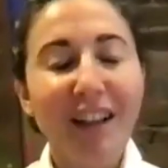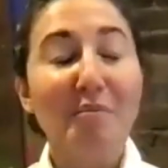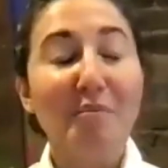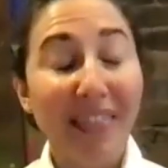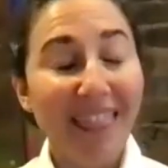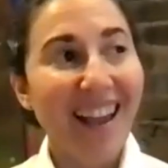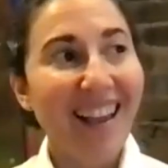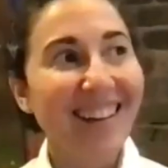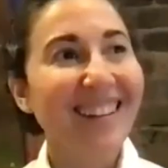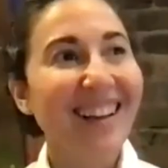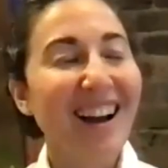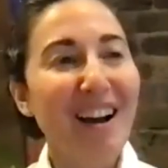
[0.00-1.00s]
but
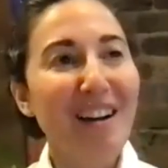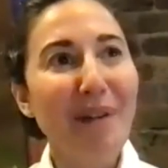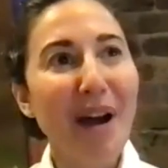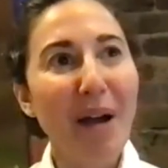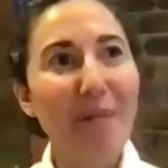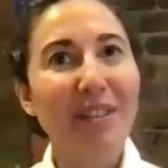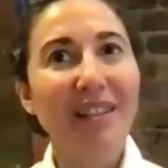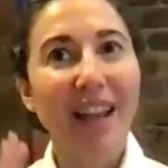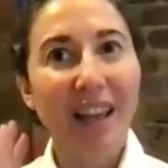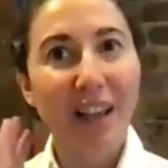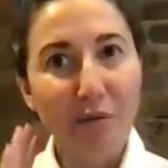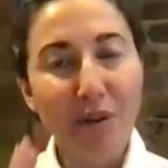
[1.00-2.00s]
then perhaps
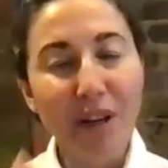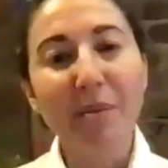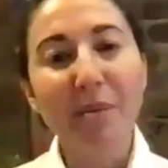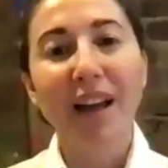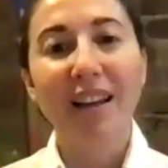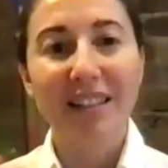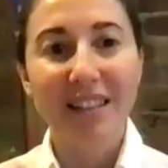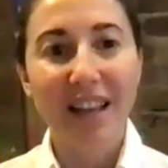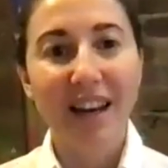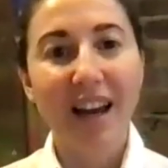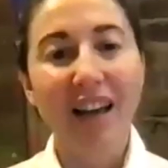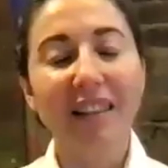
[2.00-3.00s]
like rebalance
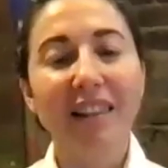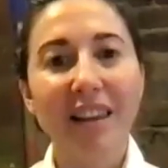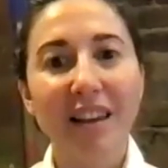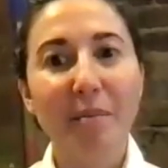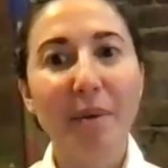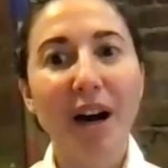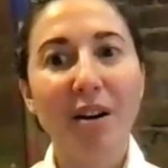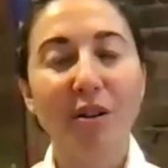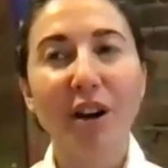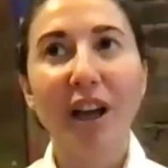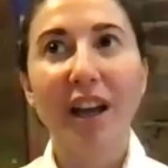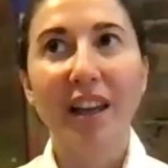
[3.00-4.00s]
and think about,
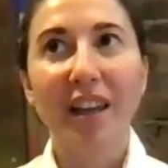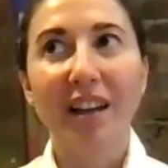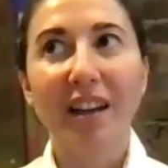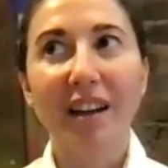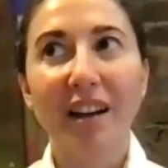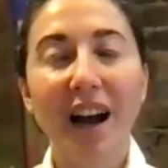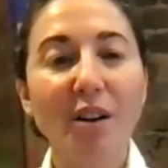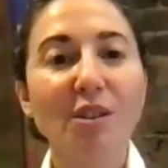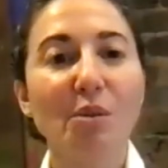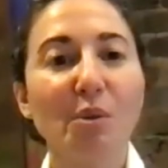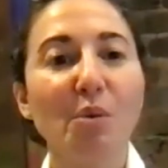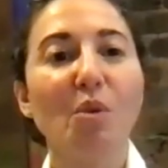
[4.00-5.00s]
okay, how
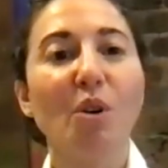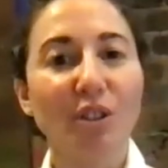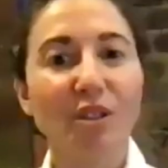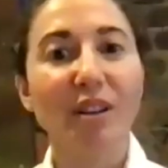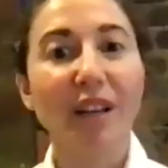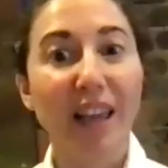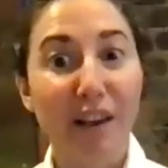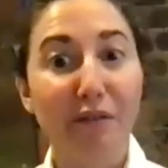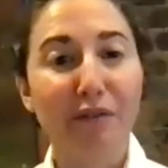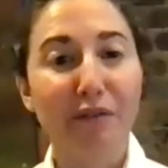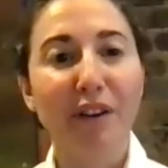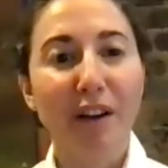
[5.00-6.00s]
do we want to live
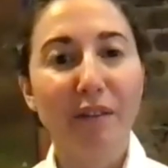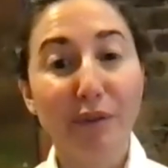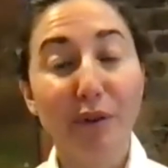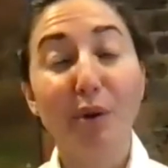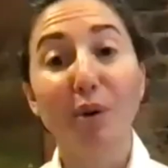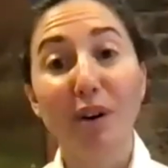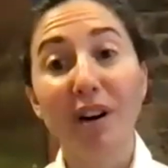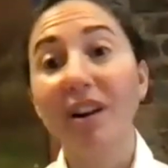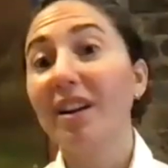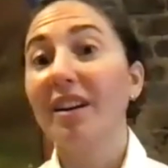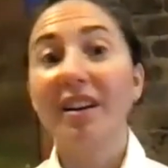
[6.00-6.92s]
for,